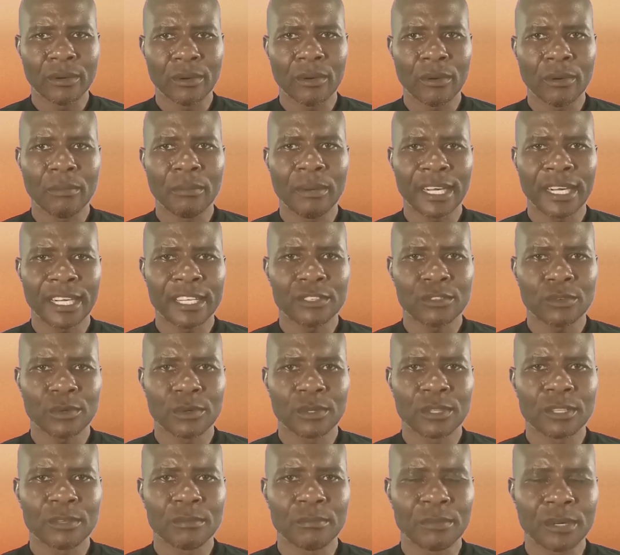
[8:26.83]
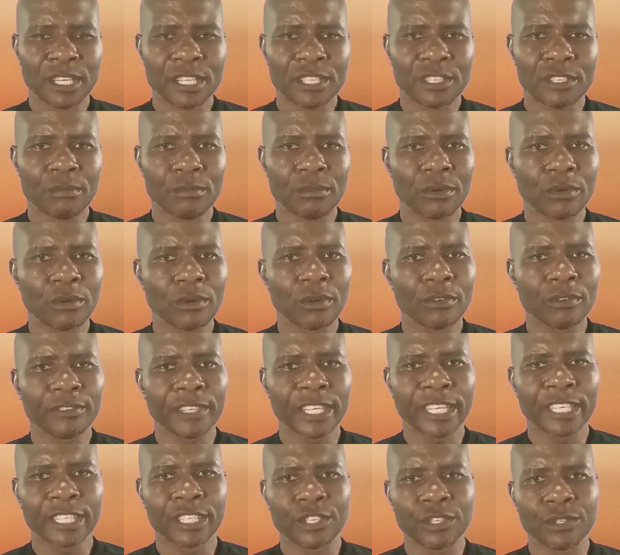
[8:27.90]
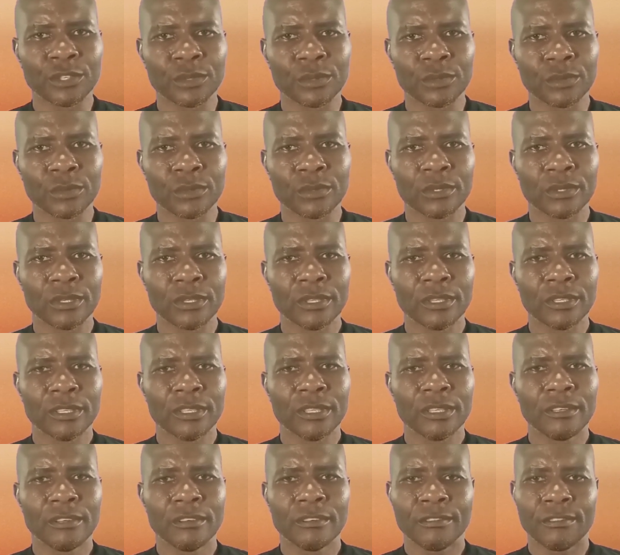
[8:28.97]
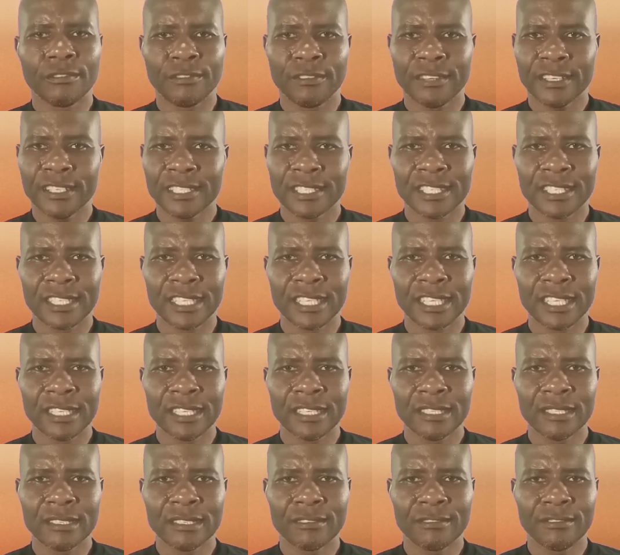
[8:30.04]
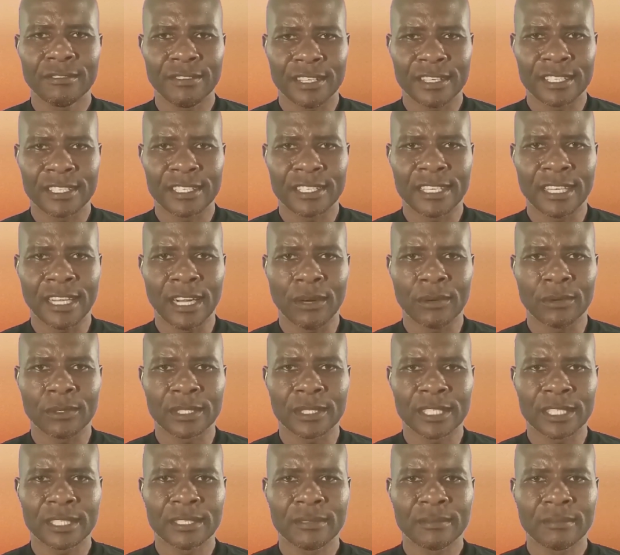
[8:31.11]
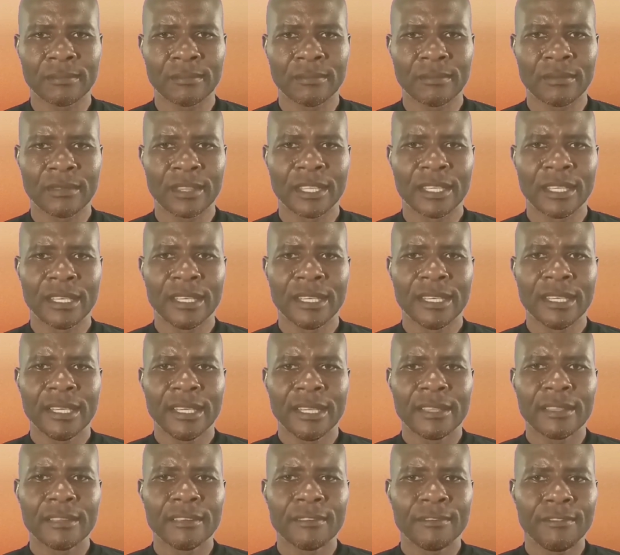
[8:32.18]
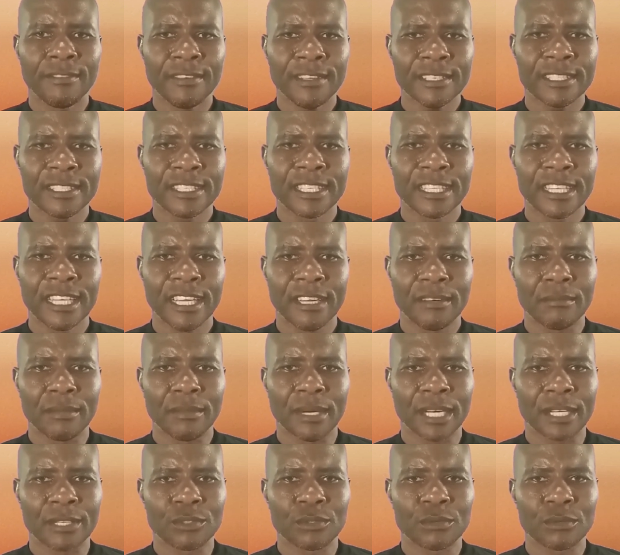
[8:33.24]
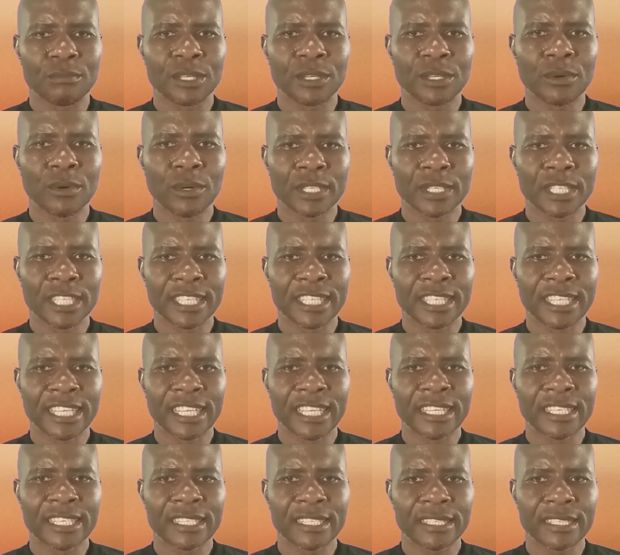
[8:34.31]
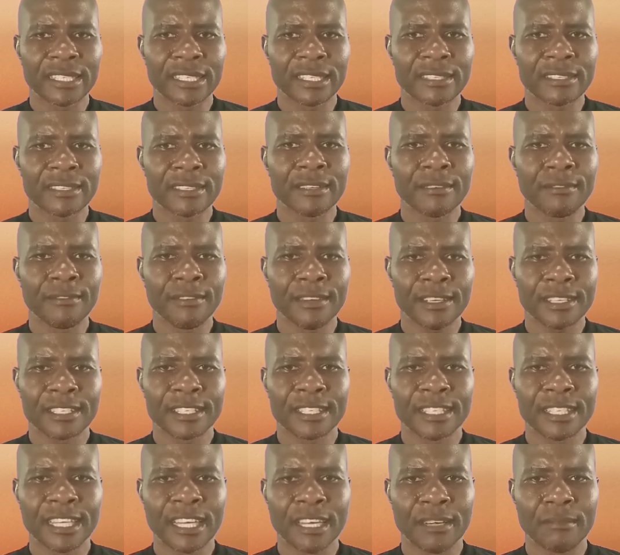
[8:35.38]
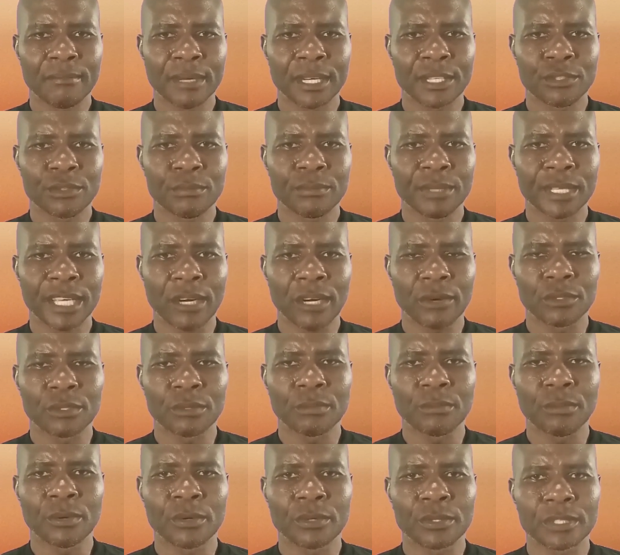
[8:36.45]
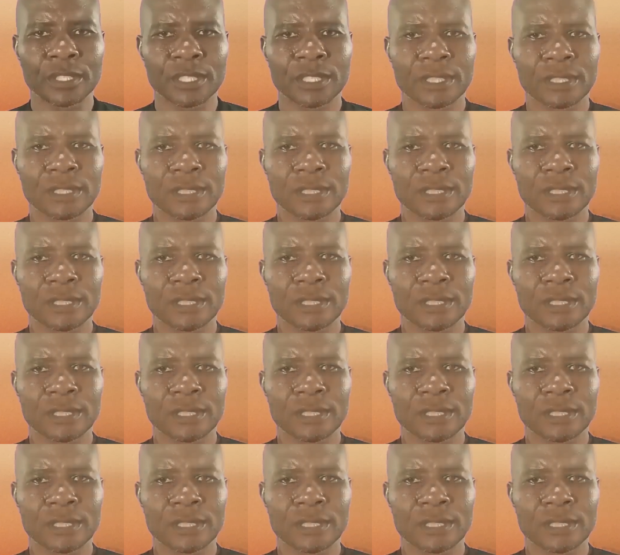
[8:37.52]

operates on the principle of a queue first in, first out. The first number to be coded in is the first number to be output.